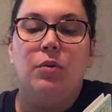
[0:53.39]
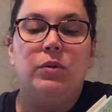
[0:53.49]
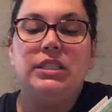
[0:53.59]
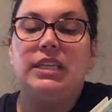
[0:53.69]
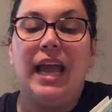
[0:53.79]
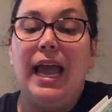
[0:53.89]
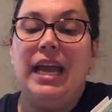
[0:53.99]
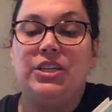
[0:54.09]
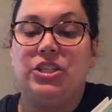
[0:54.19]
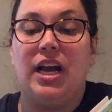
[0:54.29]
What's
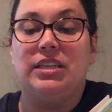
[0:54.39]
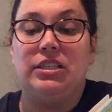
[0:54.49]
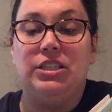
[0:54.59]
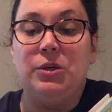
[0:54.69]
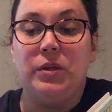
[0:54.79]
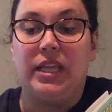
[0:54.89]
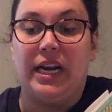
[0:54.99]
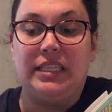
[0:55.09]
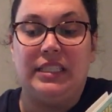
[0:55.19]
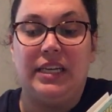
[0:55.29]
age got to do with it,
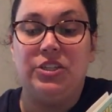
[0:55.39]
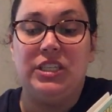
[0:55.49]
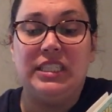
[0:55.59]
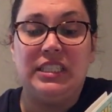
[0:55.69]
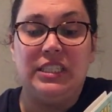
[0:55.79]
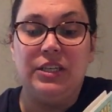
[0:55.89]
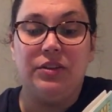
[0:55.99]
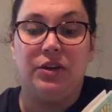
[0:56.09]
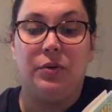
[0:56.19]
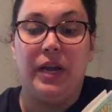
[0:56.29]
I said. She's still
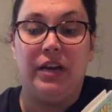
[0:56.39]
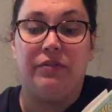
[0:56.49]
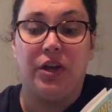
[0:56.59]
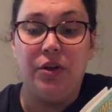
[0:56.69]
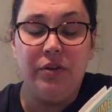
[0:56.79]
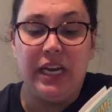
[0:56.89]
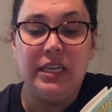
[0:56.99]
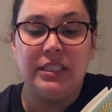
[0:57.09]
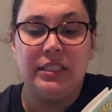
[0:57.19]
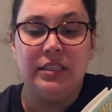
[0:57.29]
the queen of
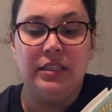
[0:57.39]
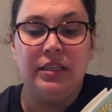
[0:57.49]
cooties.